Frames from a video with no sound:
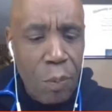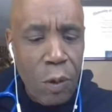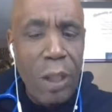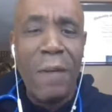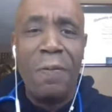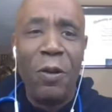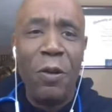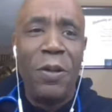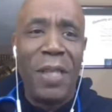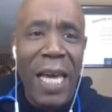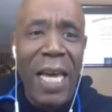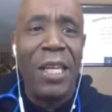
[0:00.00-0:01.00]
If you
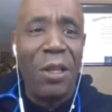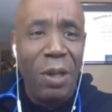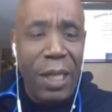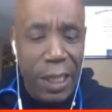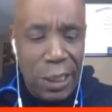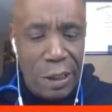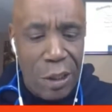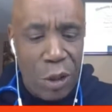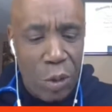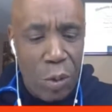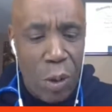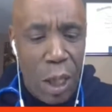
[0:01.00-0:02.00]
think you need
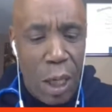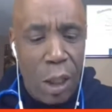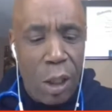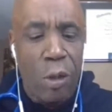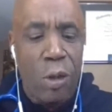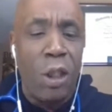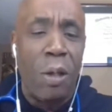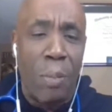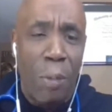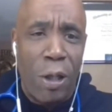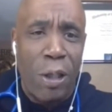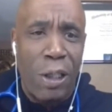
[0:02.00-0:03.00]
to go to the
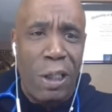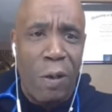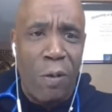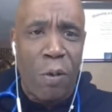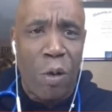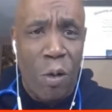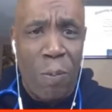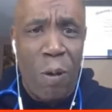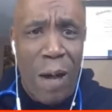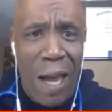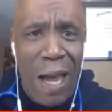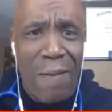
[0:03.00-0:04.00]
emergency room or
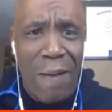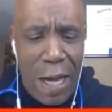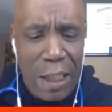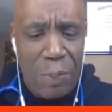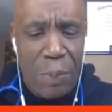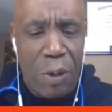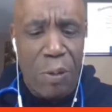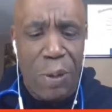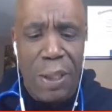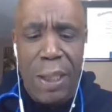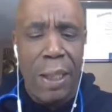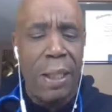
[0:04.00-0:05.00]
have hospital
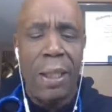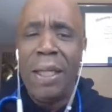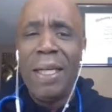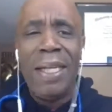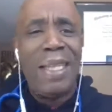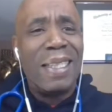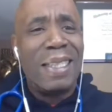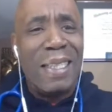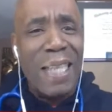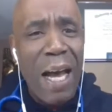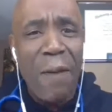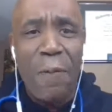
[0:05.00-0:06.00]
care,
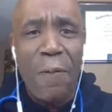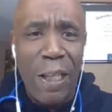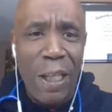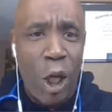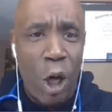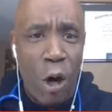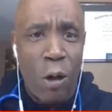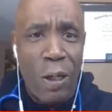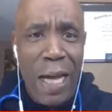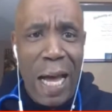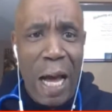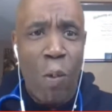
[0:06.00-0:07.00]
definitely call
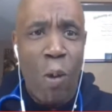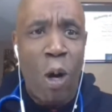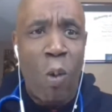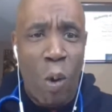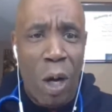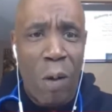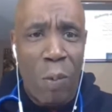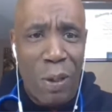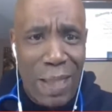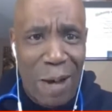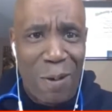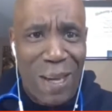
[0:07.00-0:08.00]
911
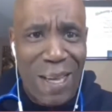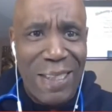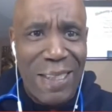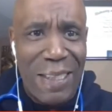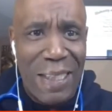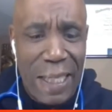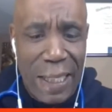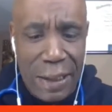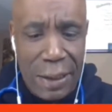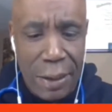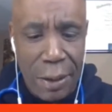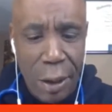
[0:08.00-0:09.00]
without
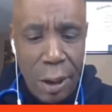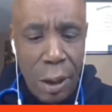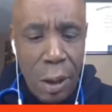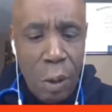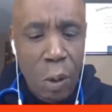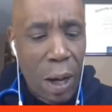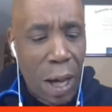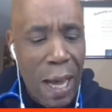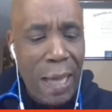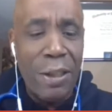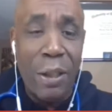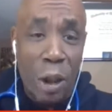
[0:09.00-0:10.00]
hesitation, or
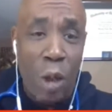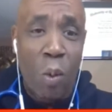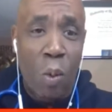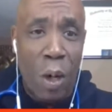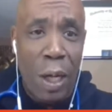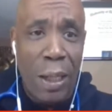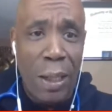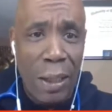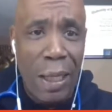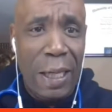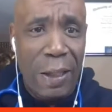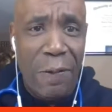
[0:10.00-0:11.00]
have someone
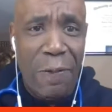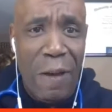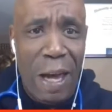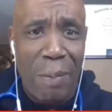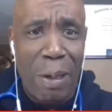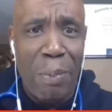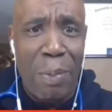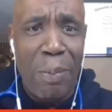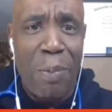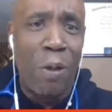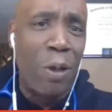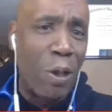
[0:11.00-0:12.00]
like your family
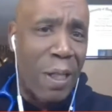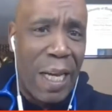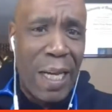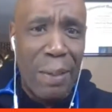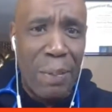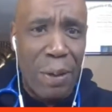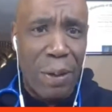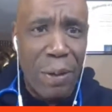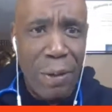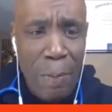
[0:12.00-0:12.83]
member or your neighbor